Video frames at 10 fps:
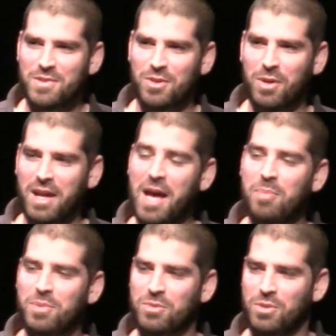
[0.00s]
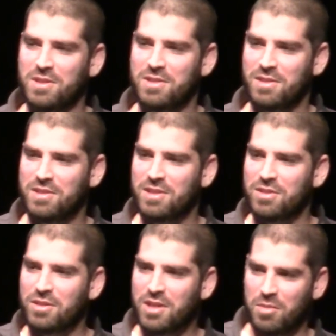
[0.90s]
So what happened was the
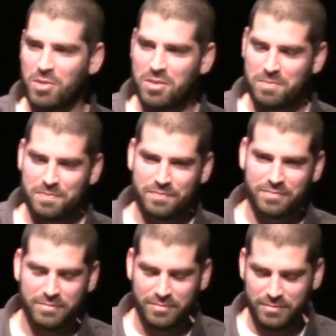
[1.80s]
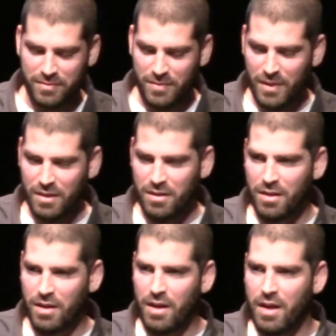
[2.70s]
sister came up
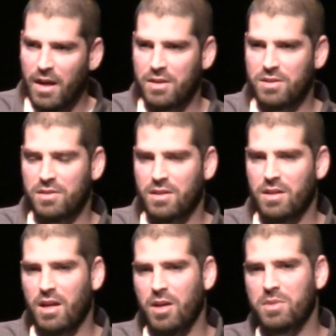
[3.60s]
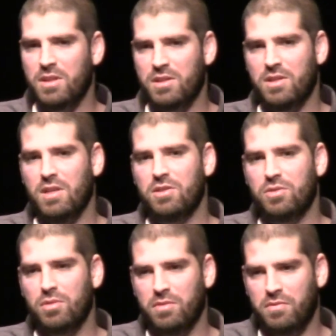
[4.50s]
and she said, I'm an
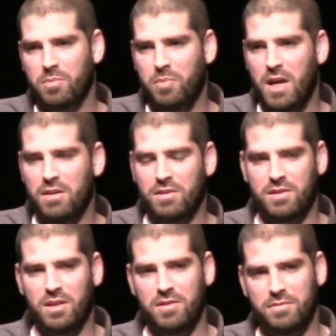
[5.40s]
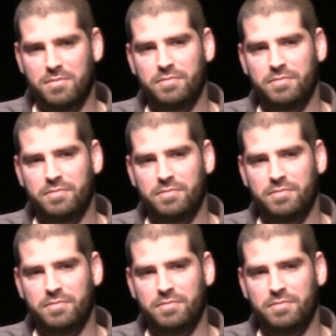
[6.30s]
exchange student from Palestine.